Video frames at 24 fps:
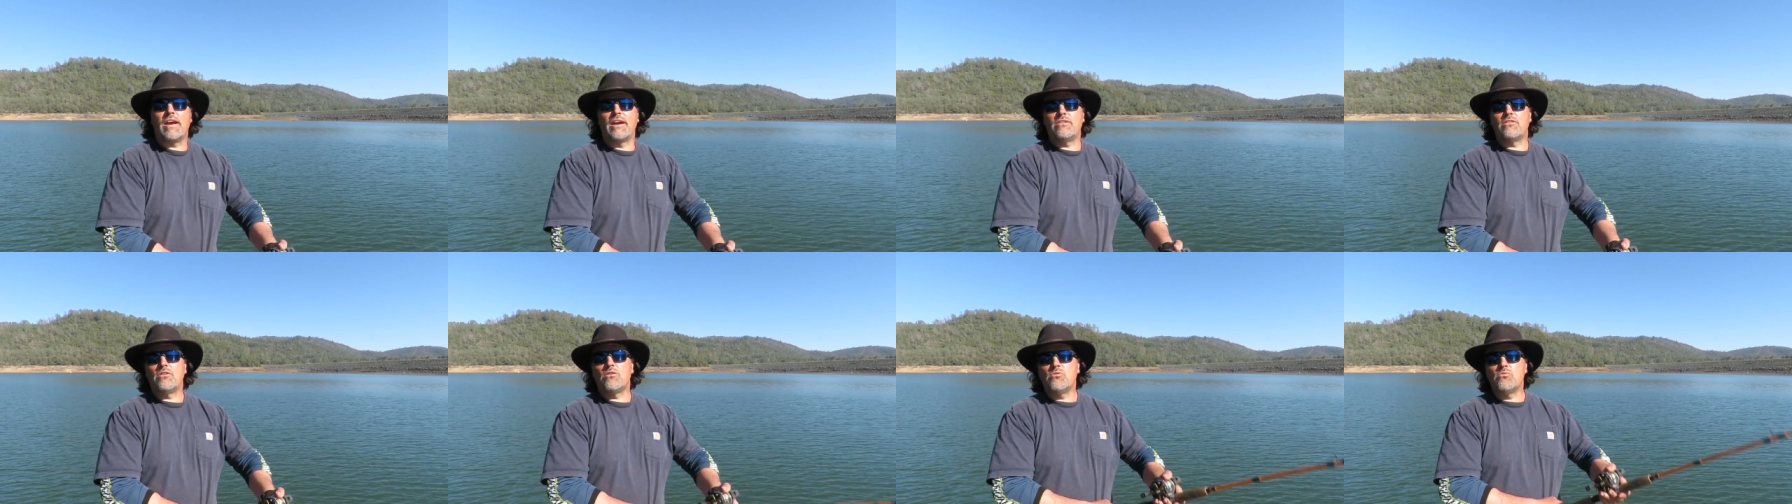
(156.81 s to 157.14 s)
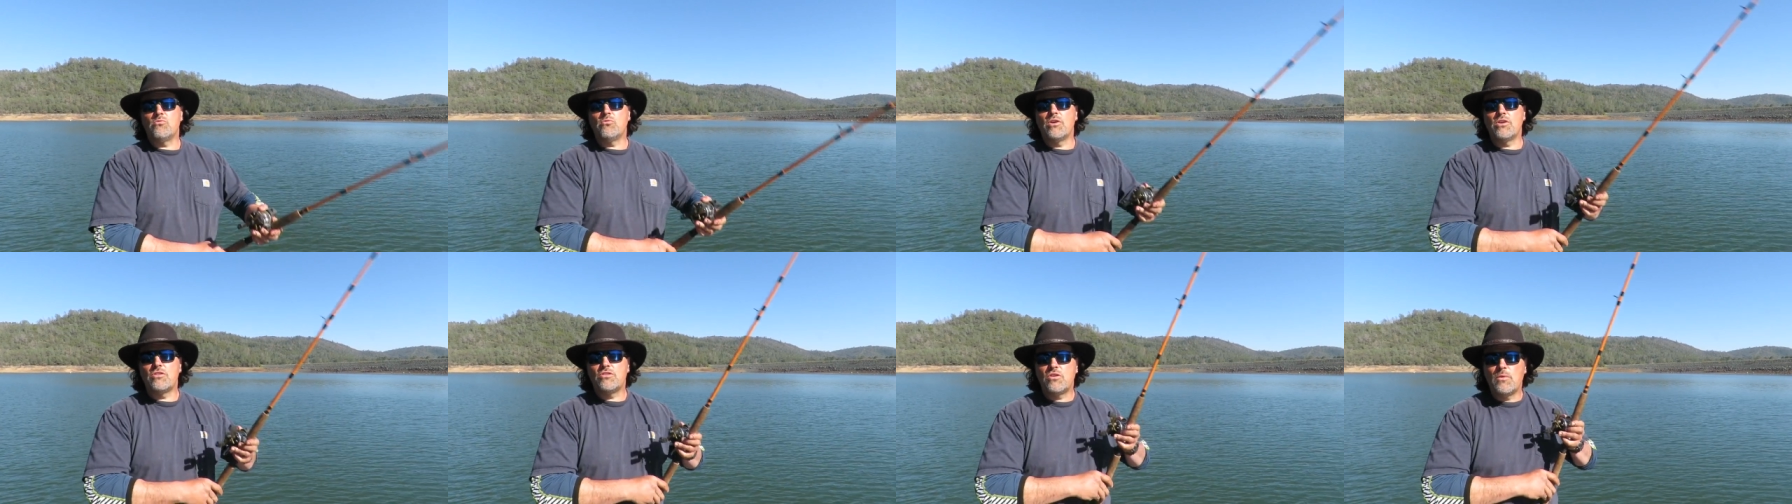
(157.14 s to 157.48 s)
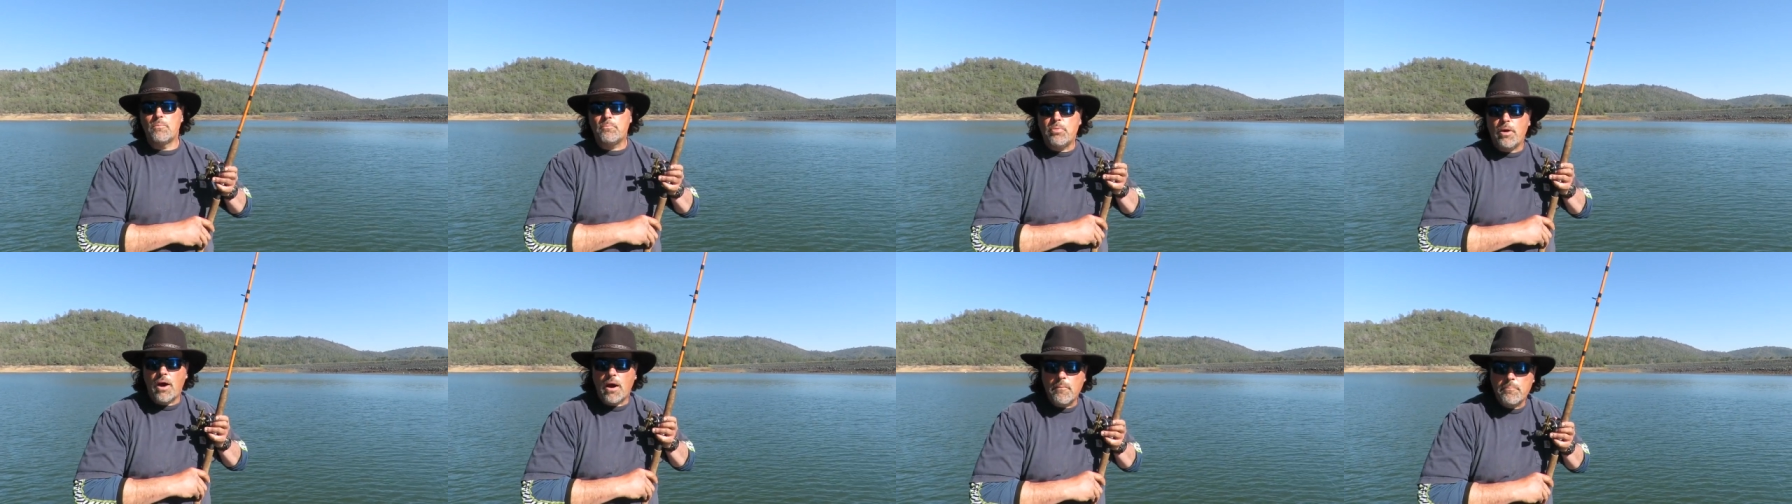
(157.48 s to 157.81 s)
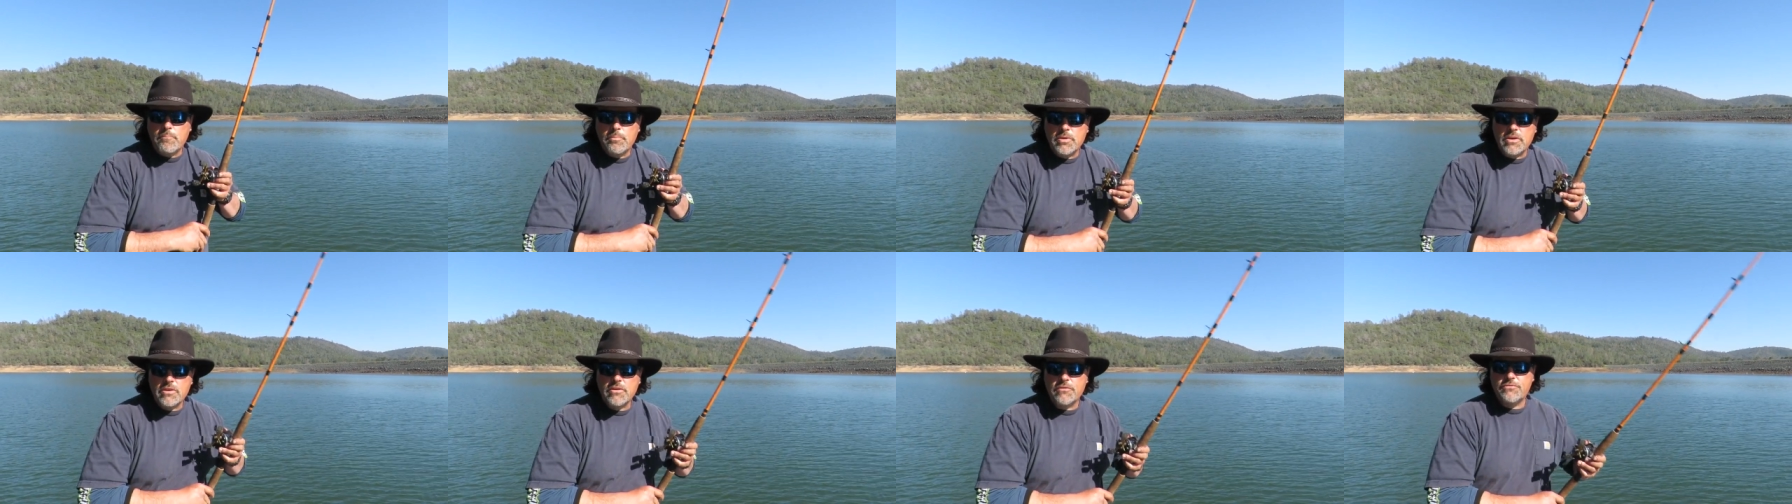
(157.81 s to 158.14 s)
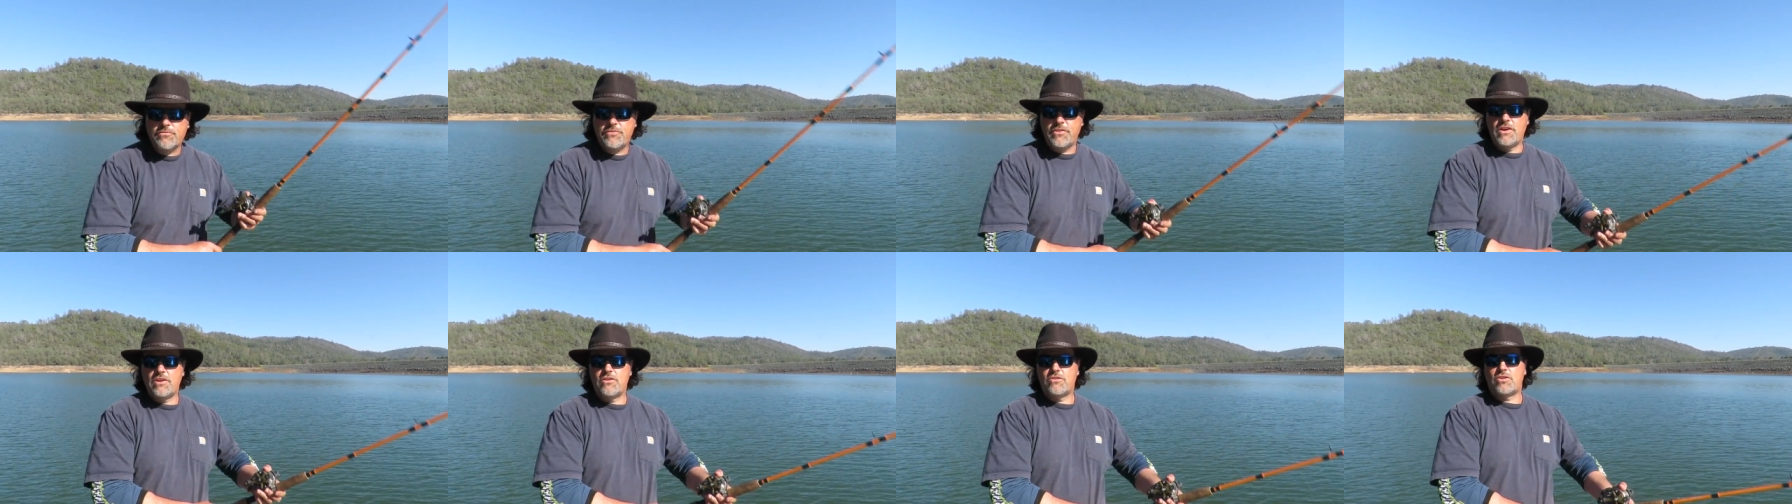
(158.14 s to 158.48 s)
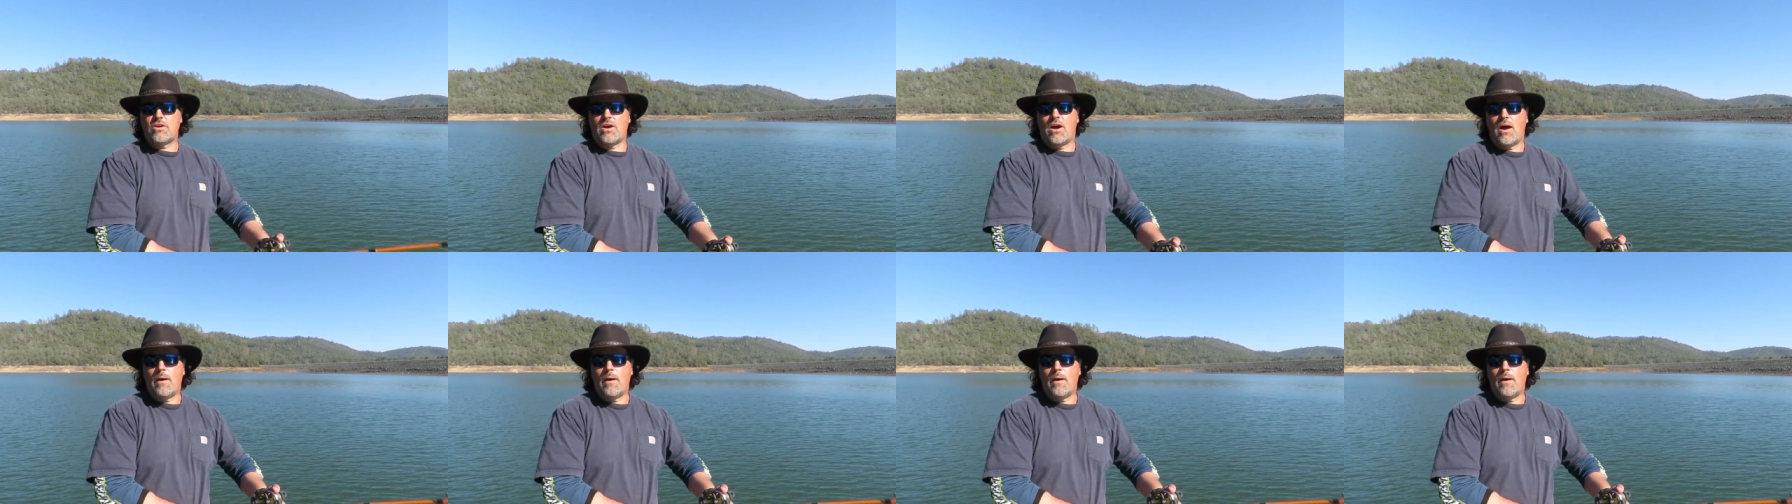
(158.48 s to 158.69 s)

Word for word: I don't want you pumping the fish